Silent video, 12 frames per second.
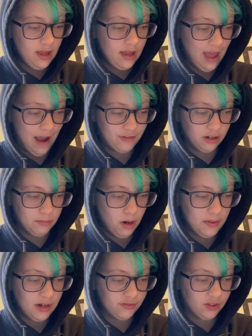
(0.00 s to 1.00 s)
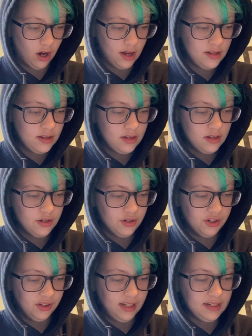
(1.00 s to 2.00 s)
After a moment of thought,
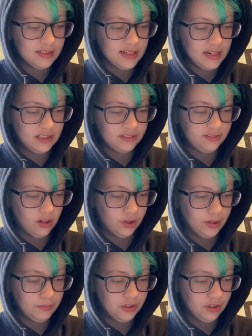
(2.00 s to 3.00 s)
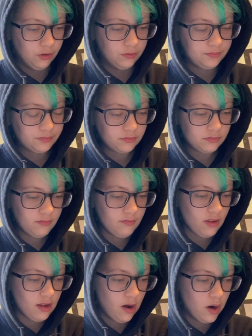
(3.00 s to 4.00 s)
Shilian decided to follow them too.
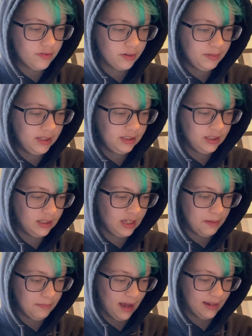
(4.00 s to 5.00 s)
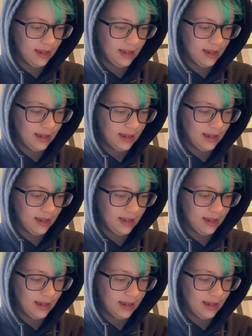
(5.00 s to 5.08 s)
However, Mingyi came back